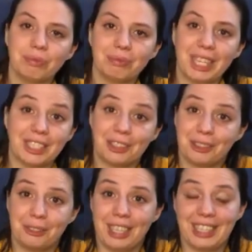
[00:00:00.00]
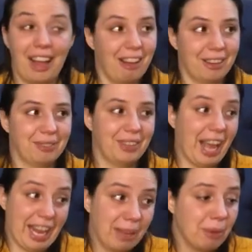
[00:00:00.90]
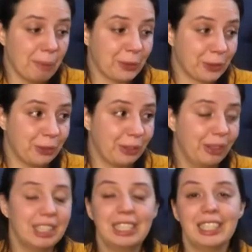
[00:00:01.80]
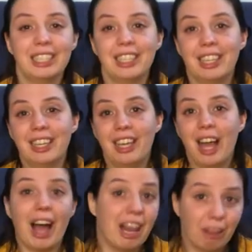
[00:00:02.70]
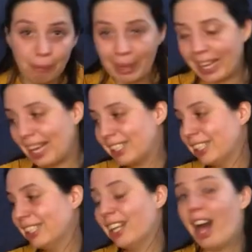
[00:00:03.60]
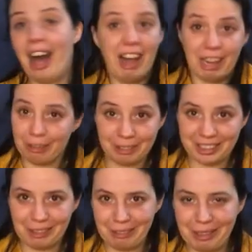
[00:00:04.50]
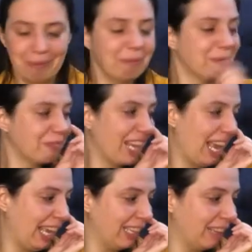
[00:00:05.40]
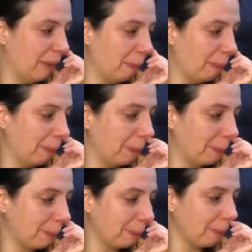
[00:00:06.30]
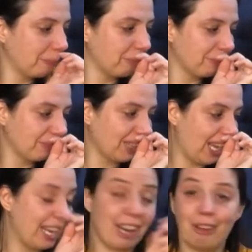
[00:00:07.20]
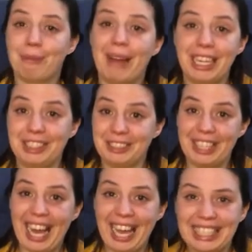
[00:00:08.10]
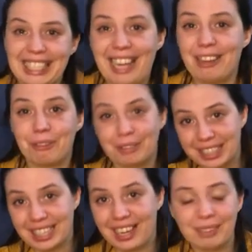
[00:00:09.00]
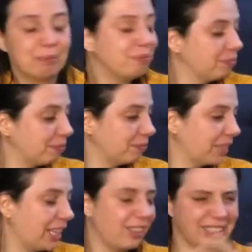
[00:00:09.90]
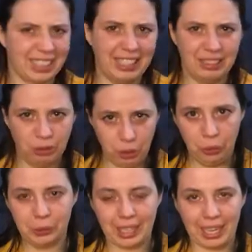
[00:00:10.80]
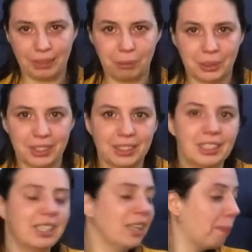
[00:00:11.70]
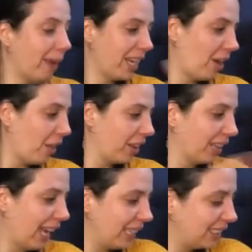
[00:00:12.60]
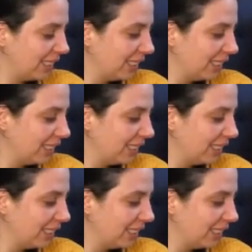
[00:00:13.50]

what things are. I am emotional. I love my cat. I always love him. And I love my new cat. I love Frida. I don't say new cat, but my other cat.